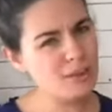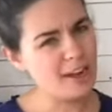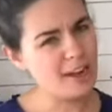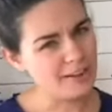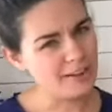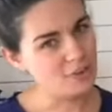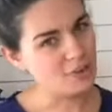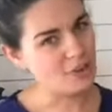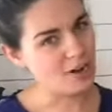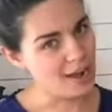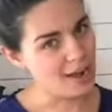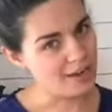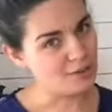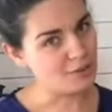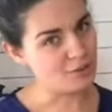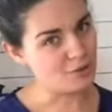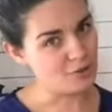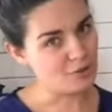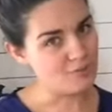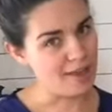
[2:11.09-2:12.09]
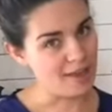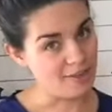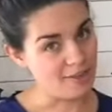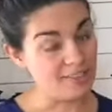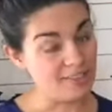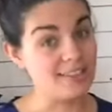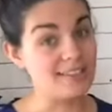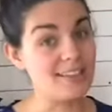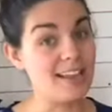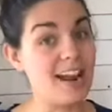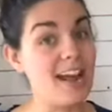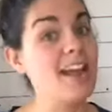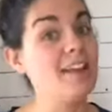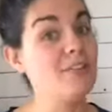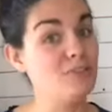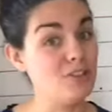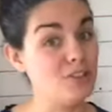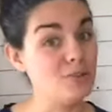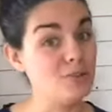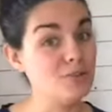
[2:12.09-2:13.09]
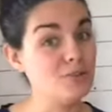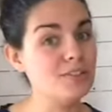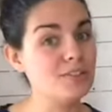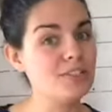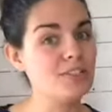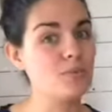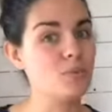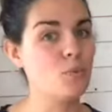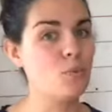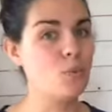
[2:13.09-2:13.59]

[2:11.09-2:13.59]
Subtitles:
kind of tried and true methods that I have used.